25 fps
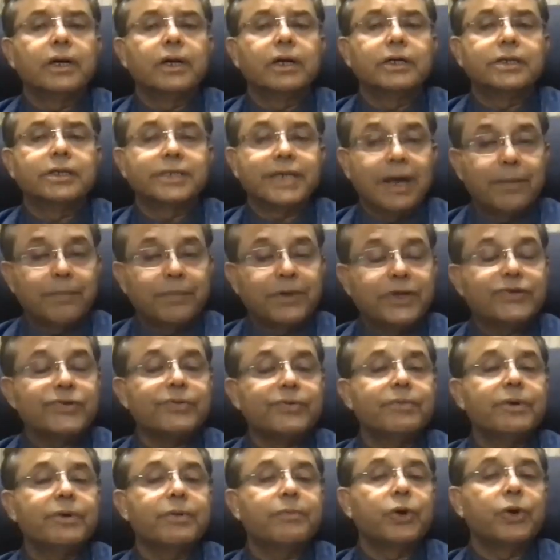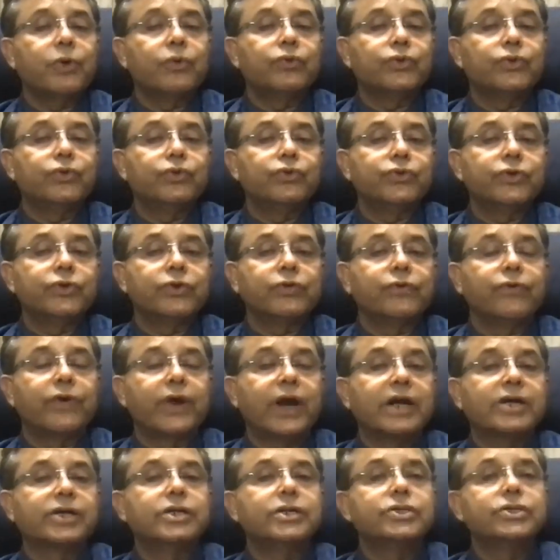skepticism about use of
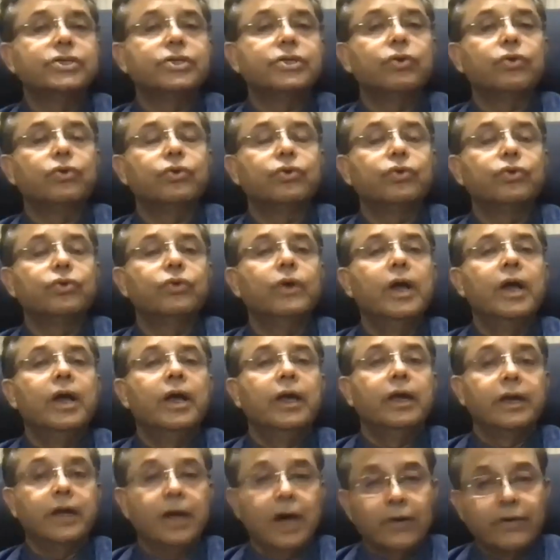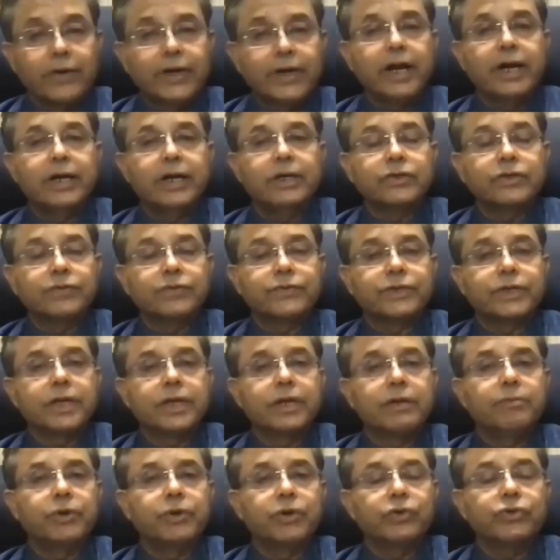fractional CO2 in our kinds of
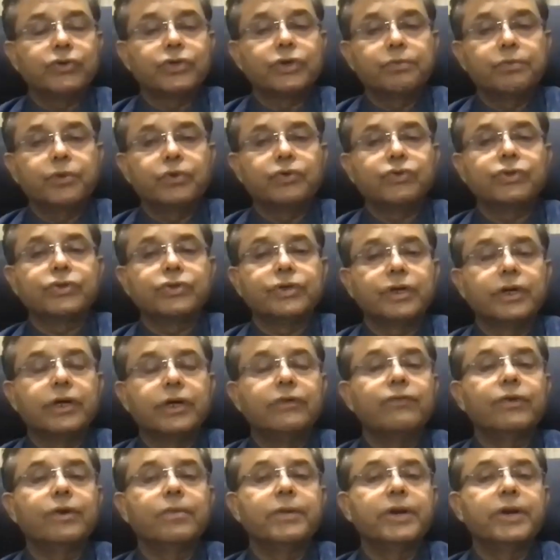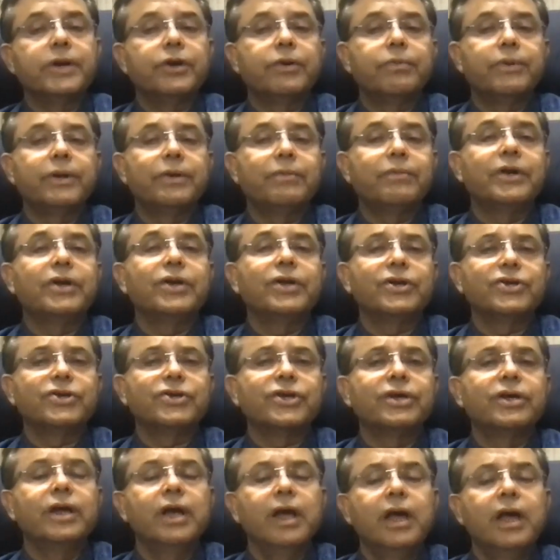skin producing post-inflammatory
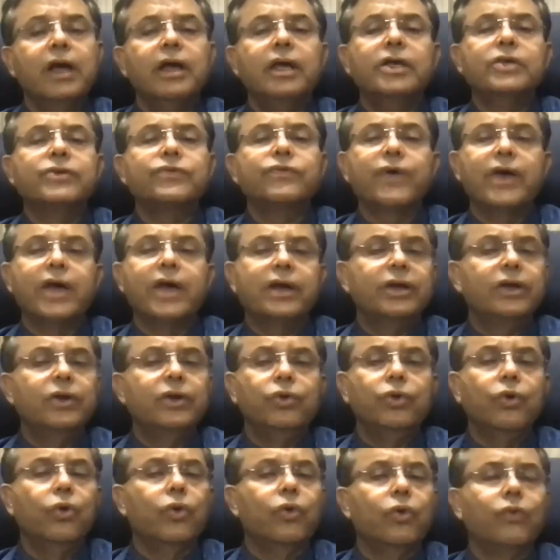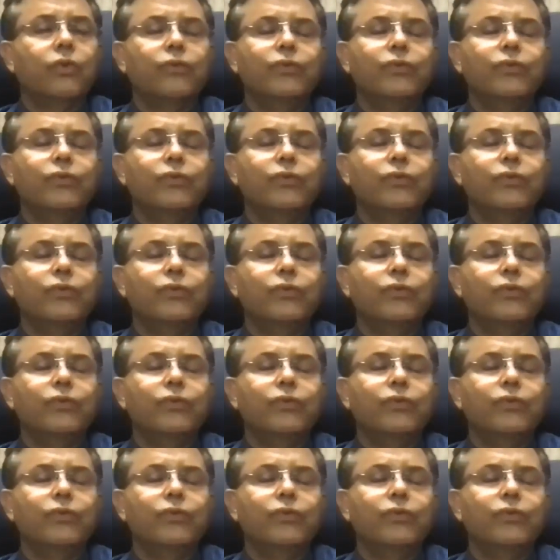pigmentation is fairly low.